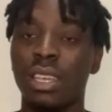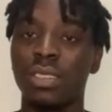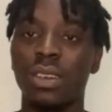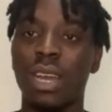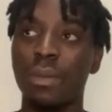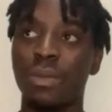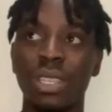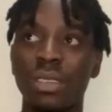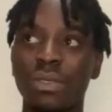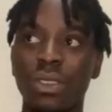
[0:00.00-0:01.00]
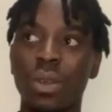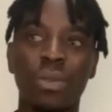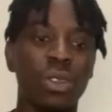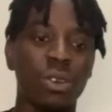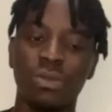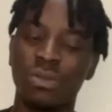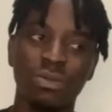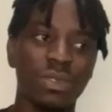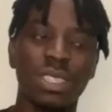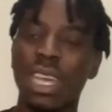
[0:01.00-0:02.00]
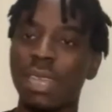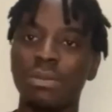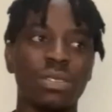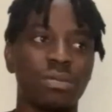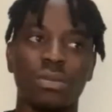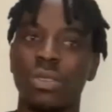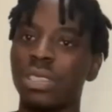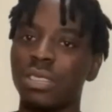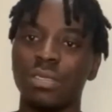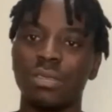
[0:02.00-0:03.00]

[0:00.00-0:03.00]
So I believe in a couple of times only,